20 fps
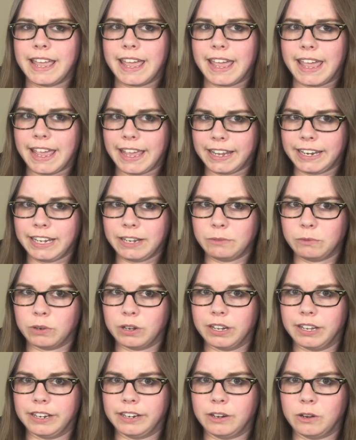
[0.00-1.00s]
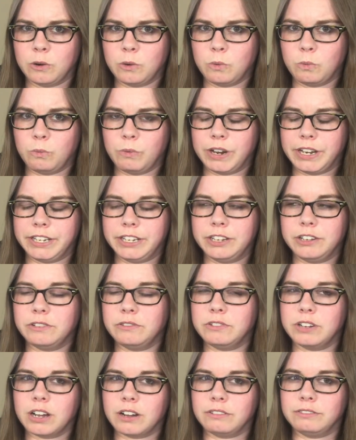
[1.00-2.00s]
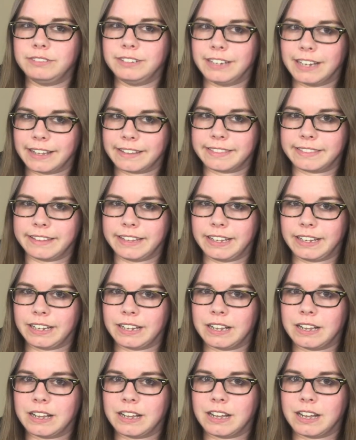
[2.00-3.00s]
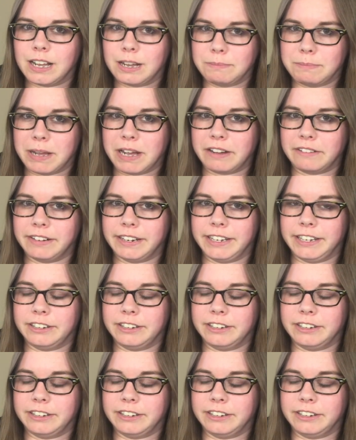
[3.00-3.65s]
anyone when you know nothing about it?